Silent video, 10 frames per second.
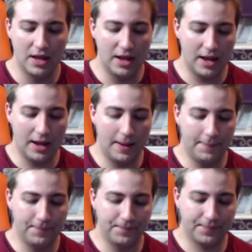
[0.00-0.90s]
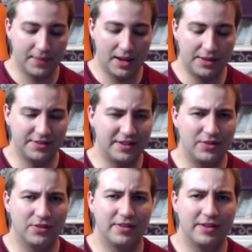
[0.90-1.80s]
And it's like the
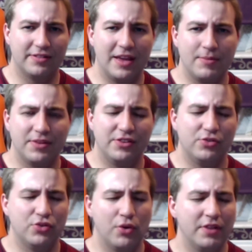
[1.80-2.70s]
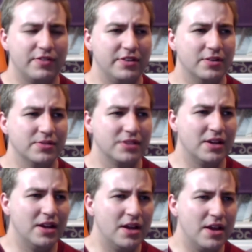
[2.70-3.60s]
same with the tutorial videos.
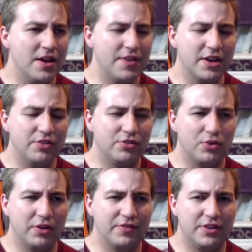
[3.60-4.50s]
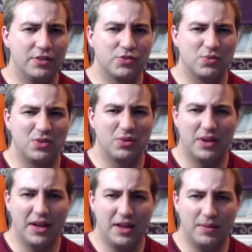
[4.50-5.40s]
Their tutorial videos were
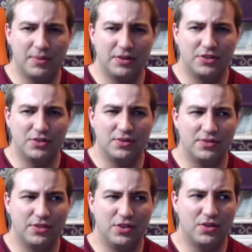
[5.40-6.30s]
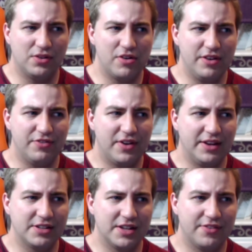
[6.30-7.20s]
okay, but you can already
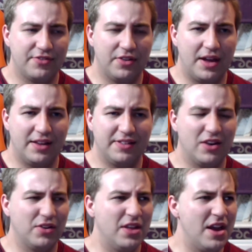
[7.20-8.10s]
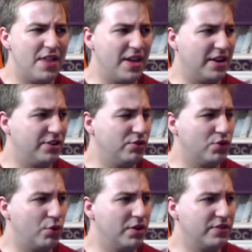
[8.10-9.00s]
find stuff for that. They had a
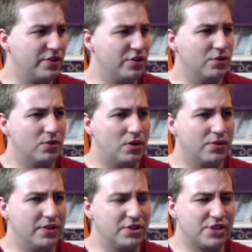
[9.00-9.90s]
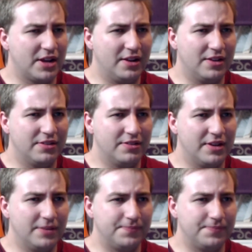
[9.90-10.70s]
tutorial video on their channel the other day